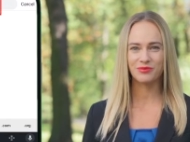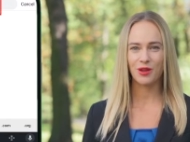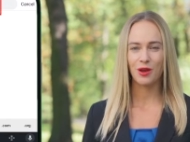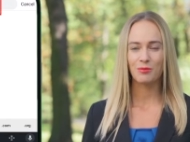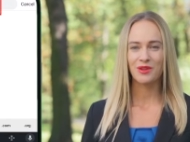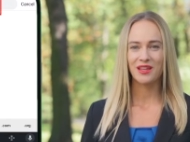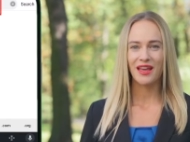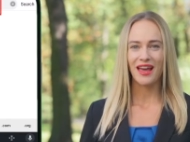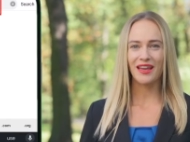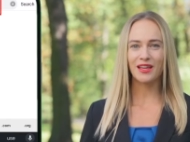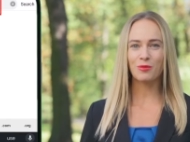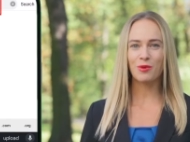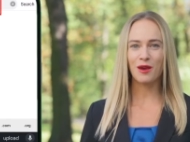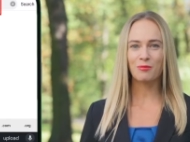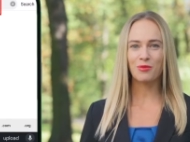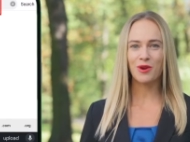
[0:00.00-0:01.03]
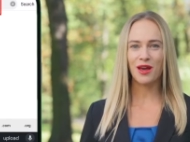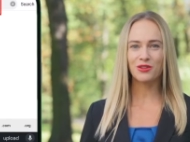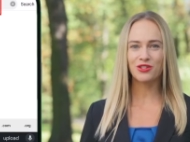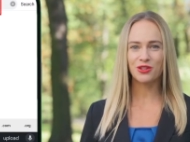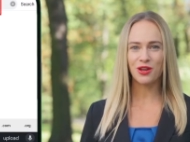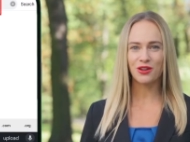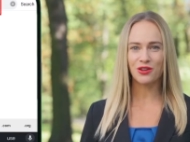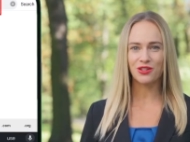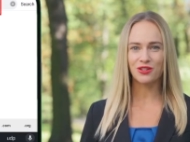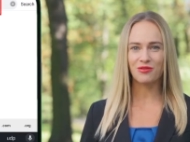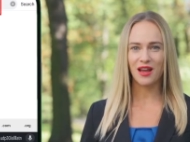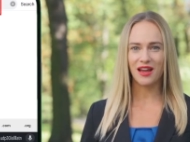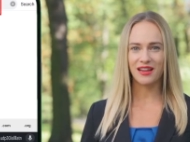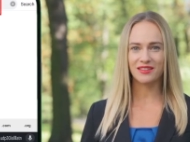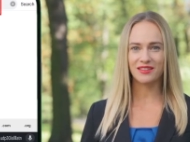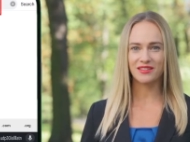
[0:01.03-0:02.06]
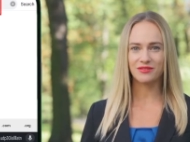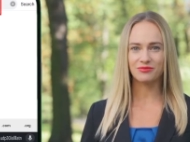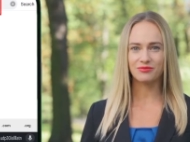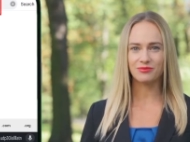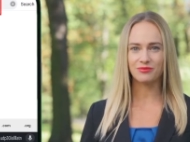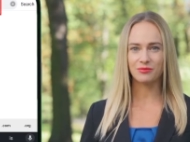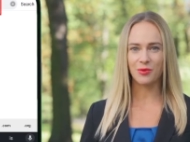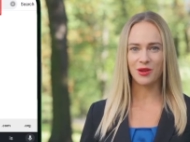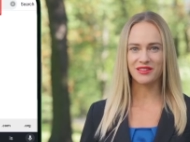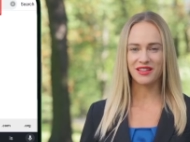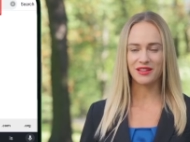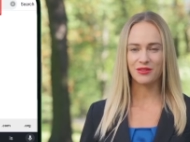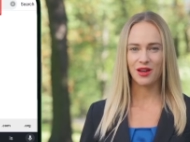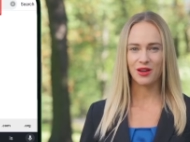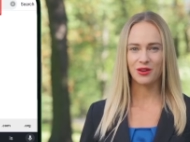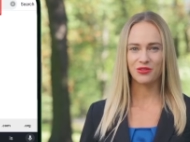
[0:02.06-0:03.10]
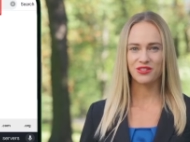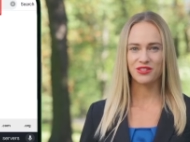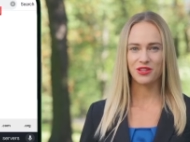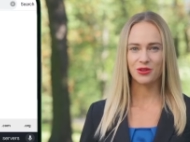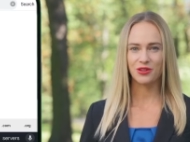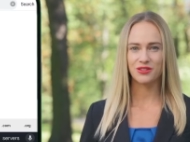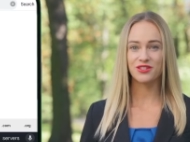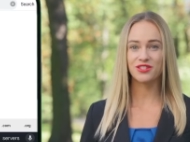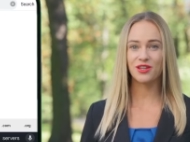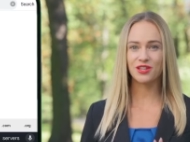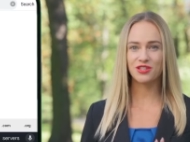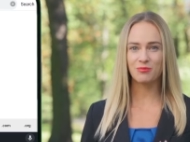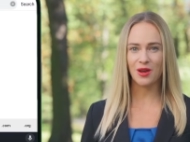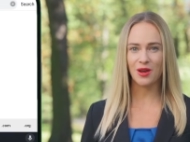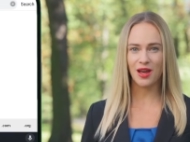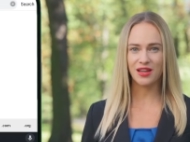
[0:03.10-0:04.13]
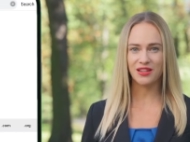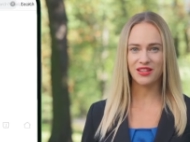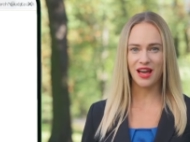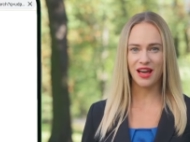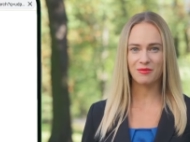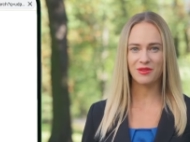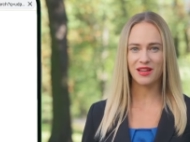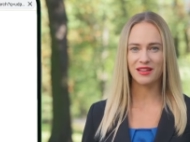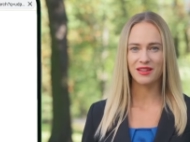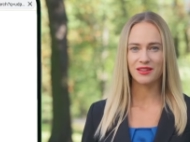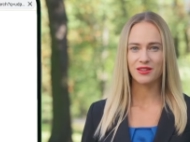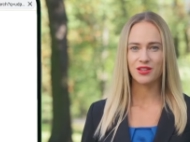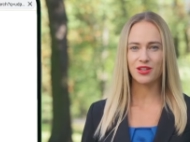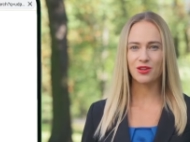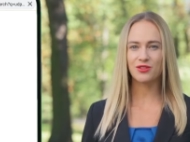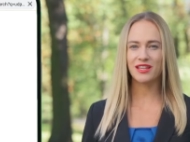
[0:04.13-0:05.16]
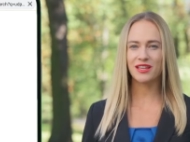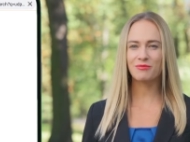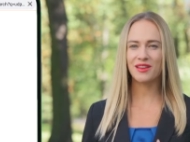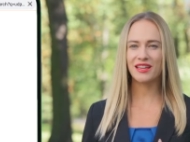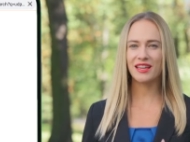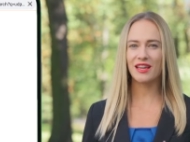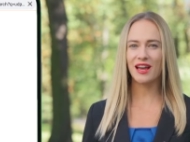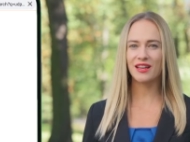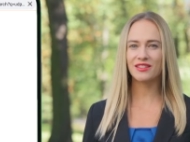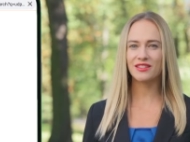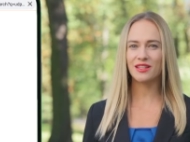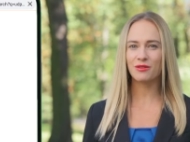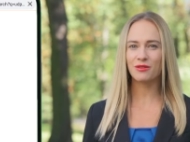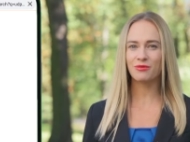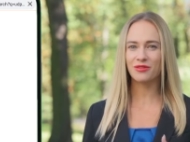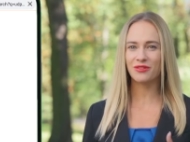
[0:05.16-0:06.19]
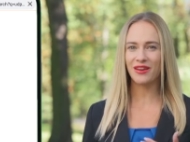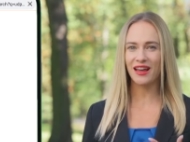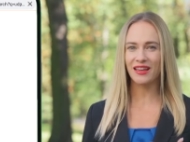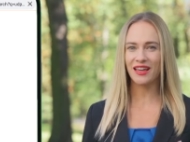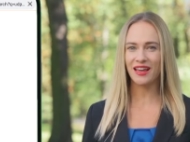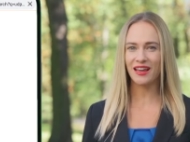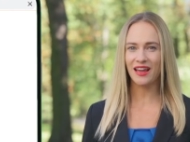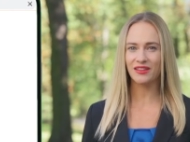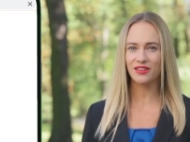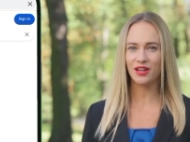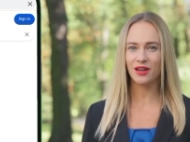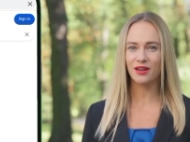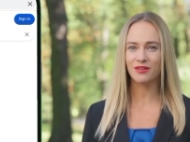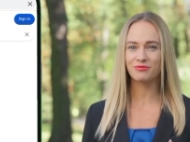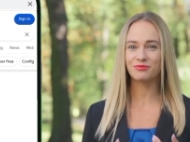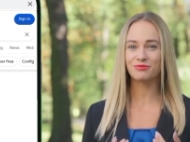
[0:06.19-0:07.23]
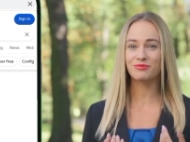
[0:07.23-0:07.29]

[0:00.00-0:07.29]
Open any web browser on your device. Once it loads, go to the search bar and type in UDP Custom, then hit Enter.